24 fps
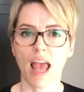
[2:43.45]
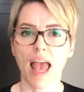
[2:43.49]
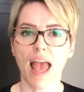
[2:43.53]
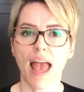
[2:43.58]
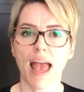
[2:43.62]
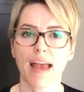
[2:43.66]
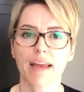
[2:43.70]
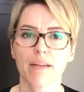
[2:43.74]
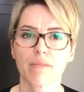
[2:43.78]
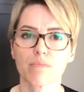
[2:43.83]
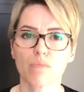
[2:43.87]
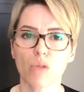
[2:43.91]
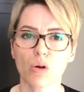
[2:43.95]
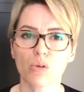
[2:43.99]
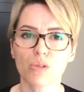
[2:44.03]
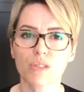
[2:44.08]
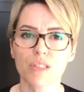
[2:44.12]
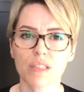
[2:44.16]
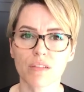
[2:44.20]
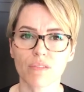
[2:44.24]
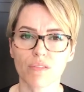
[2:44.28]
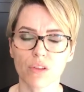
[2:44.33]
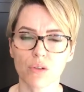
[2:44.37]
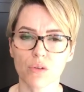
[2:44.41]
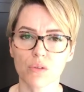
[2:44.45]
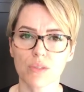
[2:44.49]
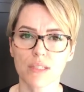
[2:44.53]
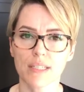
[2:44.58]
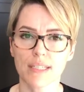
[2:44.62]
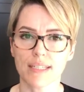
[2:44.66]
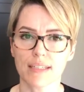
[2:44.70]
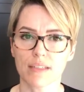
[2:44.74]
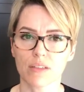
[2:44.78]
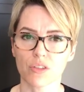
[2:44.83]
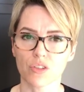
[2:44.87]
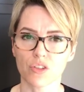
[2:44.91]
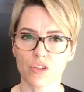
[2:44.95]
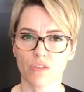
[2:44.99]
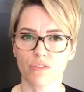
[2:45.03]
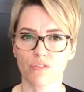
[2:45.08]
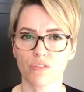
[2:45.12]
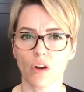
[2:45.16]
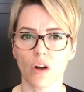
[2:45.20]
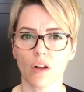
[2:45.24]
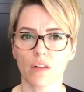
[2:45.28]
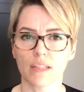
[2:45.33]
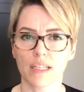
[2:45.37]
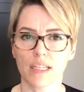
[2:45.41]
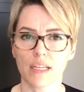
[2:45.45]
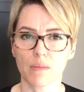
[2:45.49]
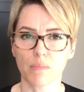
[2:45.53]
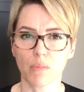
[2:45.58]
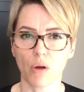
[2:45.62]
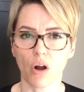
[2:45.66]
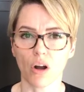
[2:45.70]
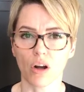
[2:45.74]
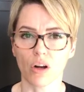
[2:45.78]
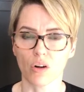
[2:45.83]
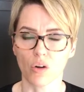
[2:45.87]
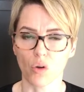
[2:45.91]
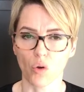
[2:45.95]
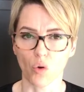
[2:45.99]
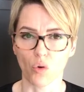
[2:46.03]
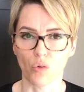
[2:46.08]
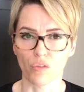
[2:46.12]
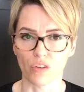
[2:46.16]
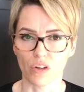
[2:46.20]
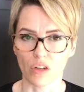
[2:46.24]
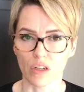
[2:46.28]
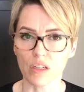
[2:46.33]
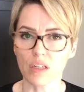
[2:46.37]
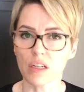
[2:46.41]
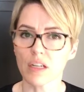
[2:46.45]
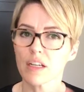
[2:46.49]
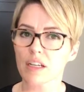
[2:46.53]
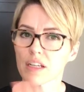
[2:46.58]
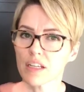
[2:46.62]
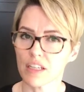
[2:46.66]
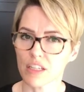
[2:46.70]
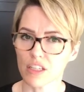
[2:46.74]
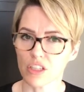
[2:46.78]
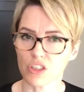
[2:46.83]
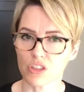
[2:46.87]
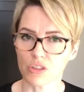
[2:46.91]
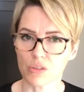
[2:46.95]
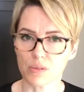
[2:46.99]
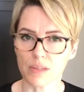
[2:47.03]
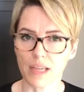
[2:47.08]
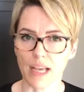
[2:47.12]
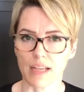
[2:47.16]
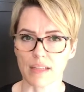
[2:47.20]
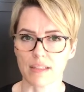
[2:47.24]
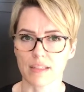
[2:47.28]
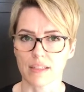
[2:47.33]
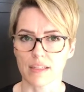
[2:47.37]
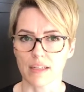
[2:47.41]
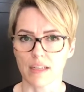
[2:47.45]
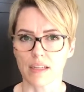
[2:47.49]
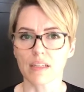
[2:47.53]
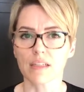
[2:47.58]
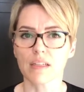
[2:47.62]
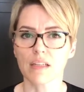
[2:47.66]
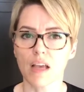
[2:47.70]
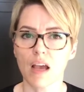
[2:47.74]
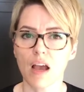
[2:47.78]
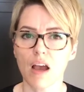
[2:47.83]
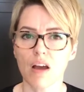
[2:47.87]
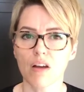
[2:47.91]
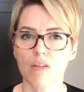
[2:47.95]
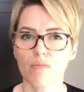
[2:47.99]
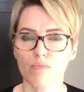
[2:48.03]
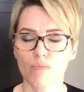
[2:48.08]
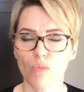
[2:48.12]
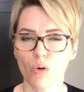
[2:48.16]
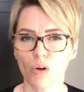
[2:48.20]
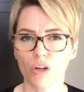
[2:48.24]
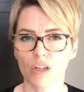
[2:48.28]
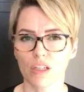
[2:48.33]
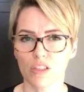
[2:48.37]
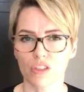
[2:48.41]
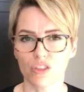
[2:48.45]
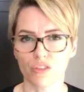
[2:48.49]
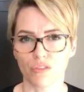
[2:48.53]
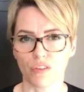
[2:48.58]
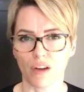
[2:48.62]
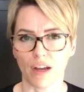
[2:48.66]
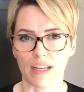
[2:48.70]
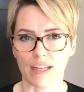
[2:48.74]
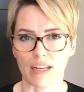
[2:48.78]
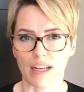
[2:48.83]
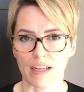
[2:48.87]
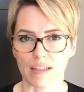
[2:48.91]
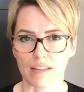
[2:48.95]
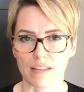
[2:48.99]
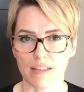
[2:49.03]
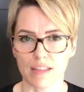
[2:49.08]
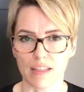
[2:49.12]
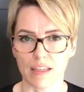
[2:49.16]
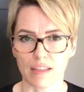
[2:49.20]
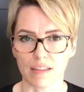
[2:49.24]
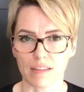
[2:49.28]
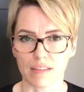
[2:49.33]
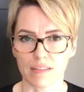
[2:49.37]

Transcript: And most of those deals are falling apart over, you guessed it, mortgage financing.